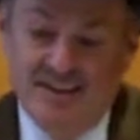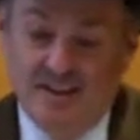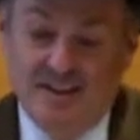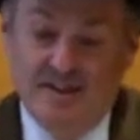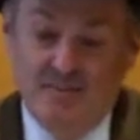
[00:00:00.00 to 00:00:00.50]

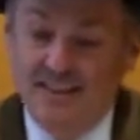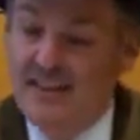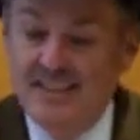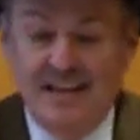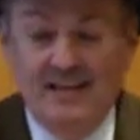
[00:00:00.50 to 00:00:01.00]
And
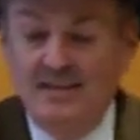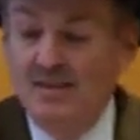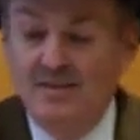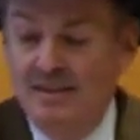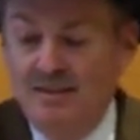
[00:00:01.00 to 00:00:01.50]
they say
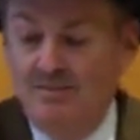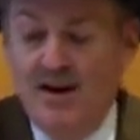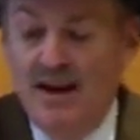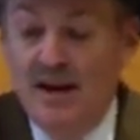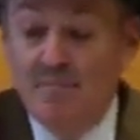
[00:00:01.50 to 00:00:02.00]
that
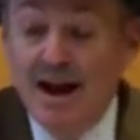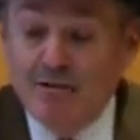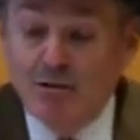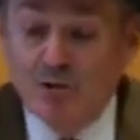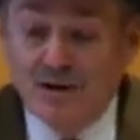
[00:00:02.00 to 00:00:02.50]
the
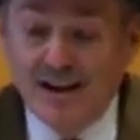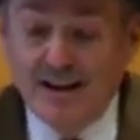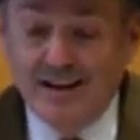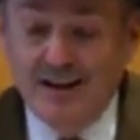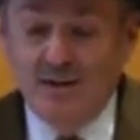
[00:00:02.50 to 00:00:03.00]

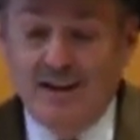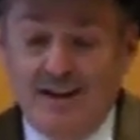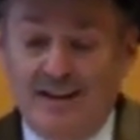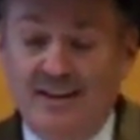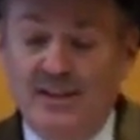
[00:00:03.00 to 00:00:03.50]
macroeconomic
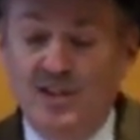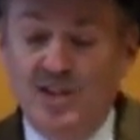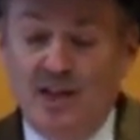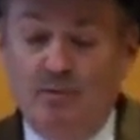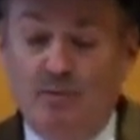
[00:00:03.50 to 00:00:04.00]
context
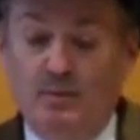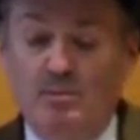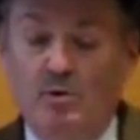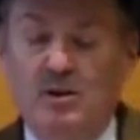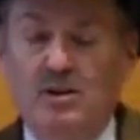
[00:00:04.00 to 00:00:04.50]
this time will be
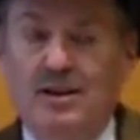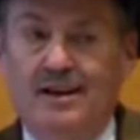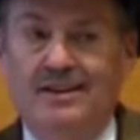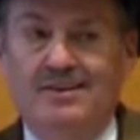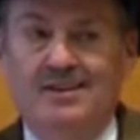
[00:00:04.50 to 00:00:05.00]
more
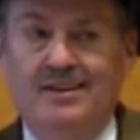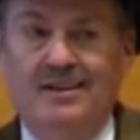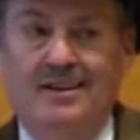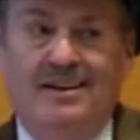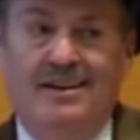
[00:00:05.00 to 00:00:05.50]
challenging,
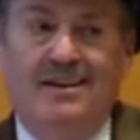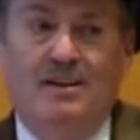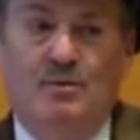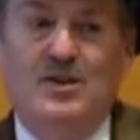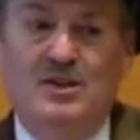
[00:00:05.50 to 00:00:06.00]

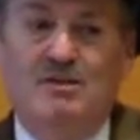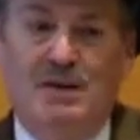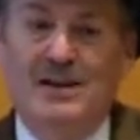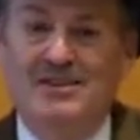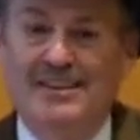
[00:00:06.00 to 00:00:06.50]
which
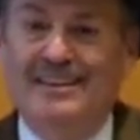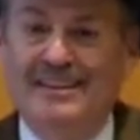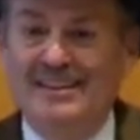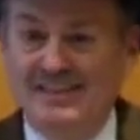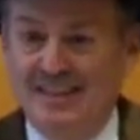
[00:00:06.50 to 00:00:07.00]

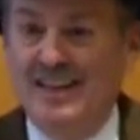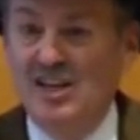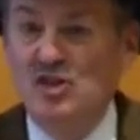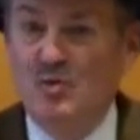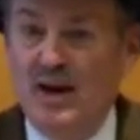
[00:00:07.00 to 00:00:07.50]
basically is a
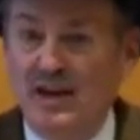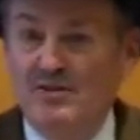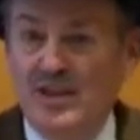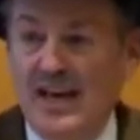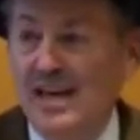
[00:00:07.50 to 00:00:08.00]
nice way
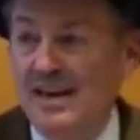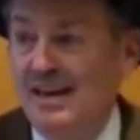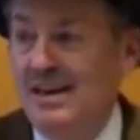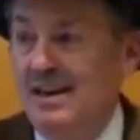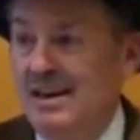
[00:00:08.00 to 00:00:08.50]
of saying
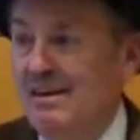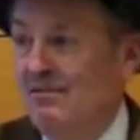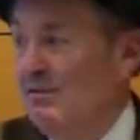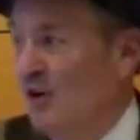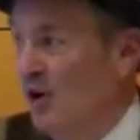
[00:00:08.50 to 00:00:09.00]

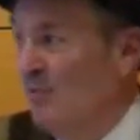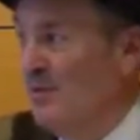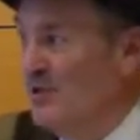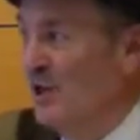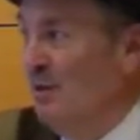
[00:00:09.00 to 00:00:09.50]
if Europe
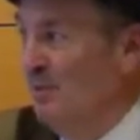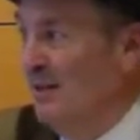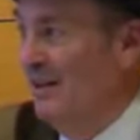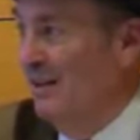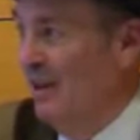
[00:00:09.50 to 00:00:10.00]
is going to
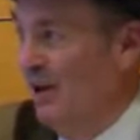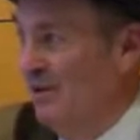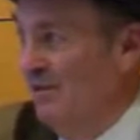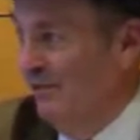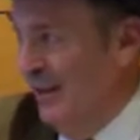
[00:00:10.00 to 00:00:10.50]
put
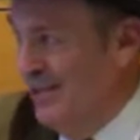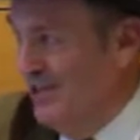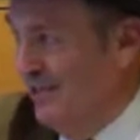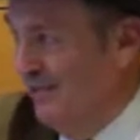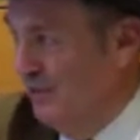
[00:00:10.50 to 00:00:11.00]
low
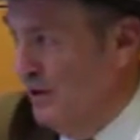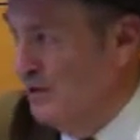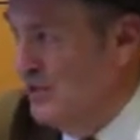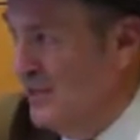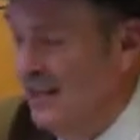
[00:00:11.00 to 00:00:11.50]
inflation
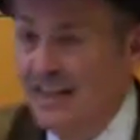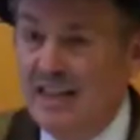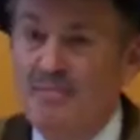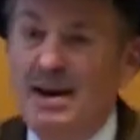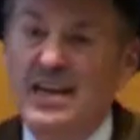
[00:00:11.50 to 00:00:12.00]
first,
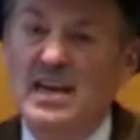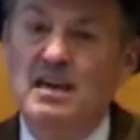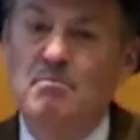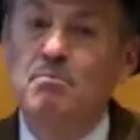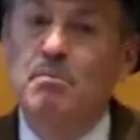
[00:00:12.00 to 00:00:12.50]
they're making
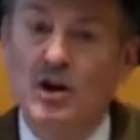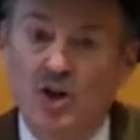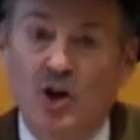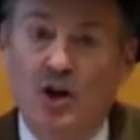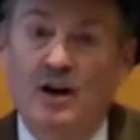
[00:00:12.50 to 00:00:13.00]
it
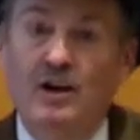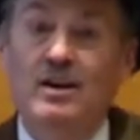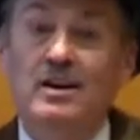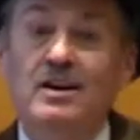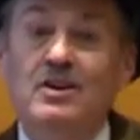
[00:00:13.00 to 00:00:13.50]
much
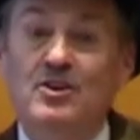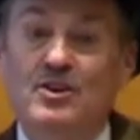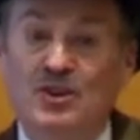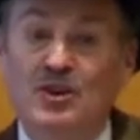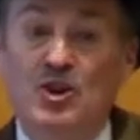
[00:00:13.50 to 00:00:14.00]
harder
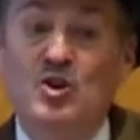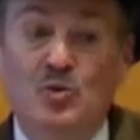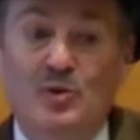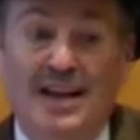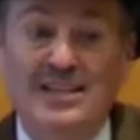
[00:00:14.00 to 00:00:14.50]
to
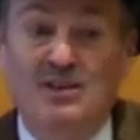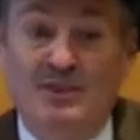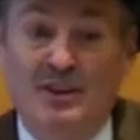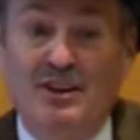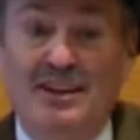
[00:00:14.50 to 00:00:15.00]
do lots of
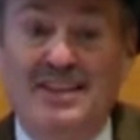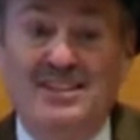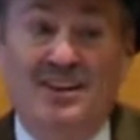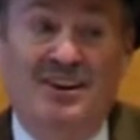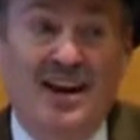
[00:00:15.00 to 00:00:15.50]
other
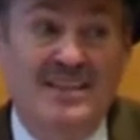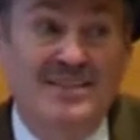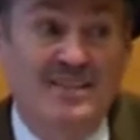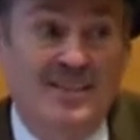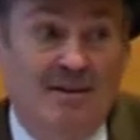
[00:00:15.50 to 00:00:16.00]
things that are
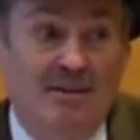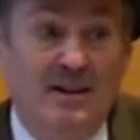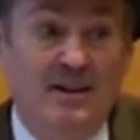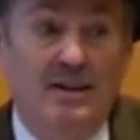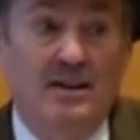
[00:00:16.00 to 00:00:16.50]

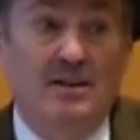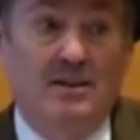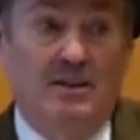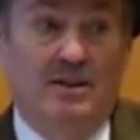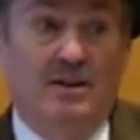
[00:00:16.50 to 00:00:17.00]
necessary
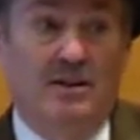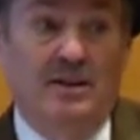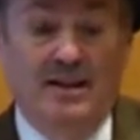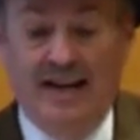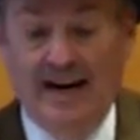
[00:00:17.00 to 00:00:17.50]
to
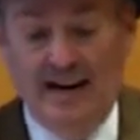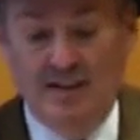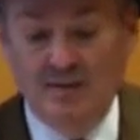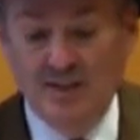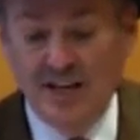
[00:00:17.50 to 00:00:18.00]
get out
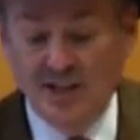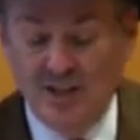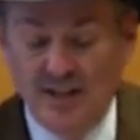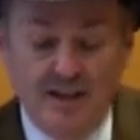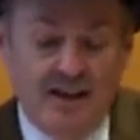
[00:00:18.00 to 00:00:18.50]
of the
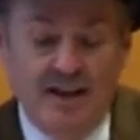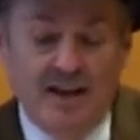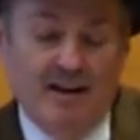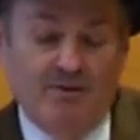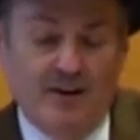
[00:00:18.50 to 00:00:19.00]
recession.
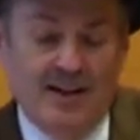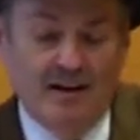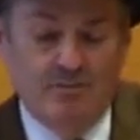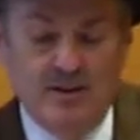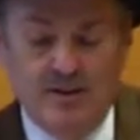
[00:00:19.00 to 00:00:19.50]
And for
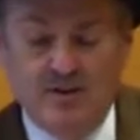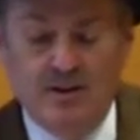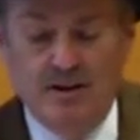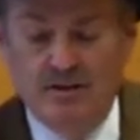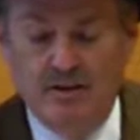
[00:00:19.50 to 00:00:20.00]
debt
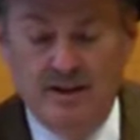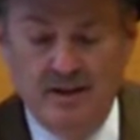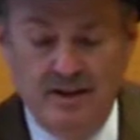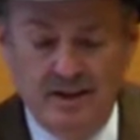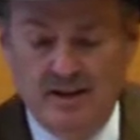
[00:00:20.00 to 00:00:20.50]
restructuring,